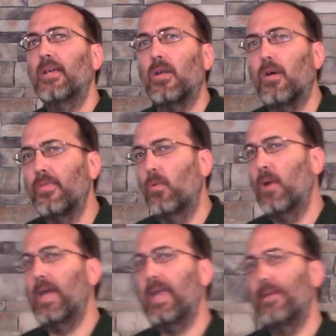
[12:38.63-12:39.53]
called the
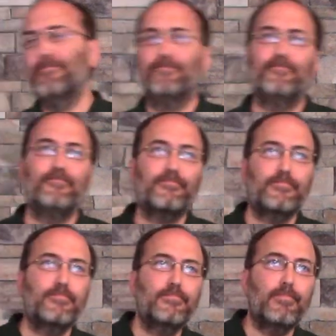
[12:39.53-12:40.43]
Way?
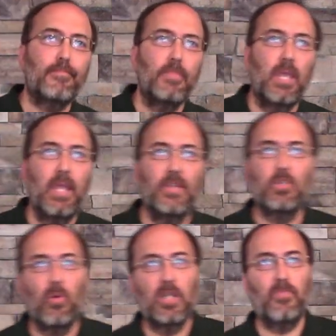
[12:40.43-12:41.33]
And
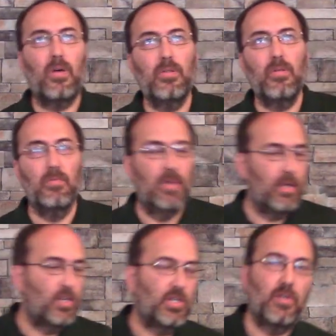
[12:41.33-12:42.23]
so what does Paul do?
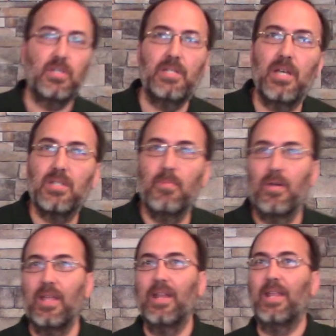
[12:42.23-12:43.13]
Well, he shares his
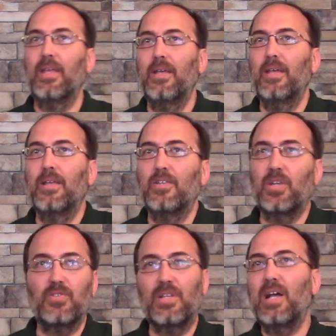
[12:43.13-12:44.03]
testimony and he
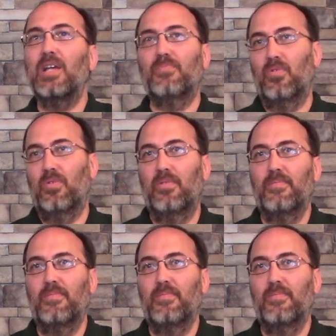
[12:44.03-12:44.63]
shares the gospel.